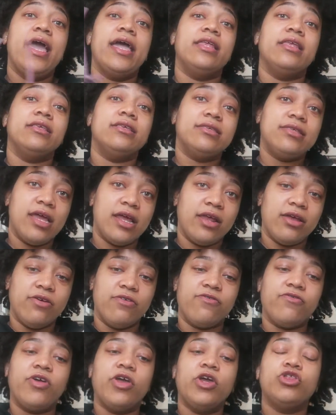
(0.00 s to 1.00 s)
And instead
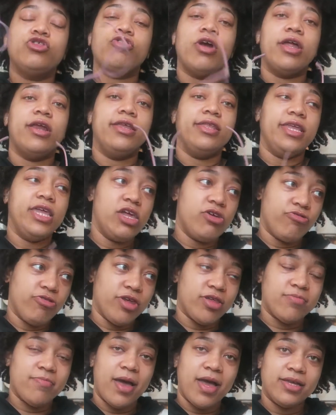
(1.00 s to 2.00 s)
of trying to
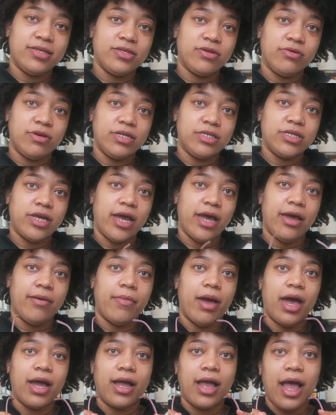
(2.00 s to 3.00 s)
decrease my screen
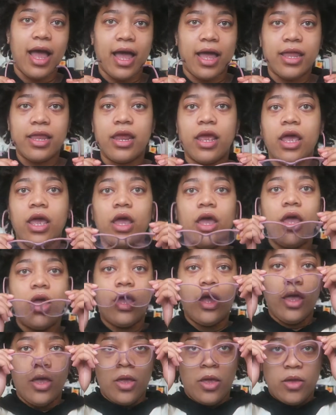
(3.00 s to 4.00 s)
time, I got
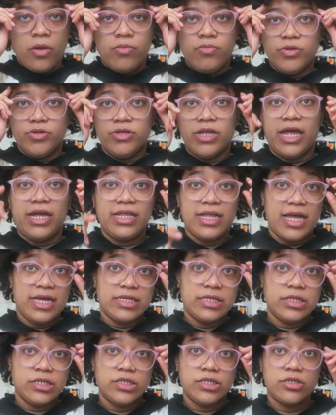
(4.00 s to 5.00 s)
blue light
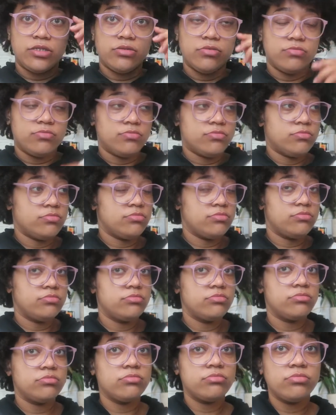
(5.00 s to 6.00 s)
glasses.
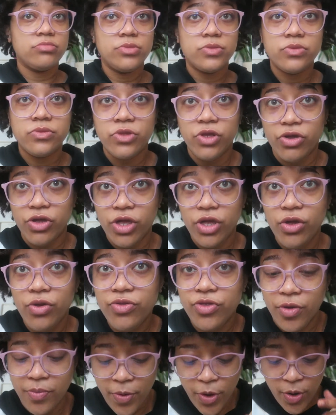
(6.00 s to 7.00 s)
They're
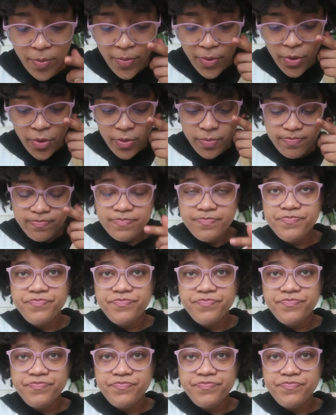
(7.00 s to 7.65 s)
cute. They're purple.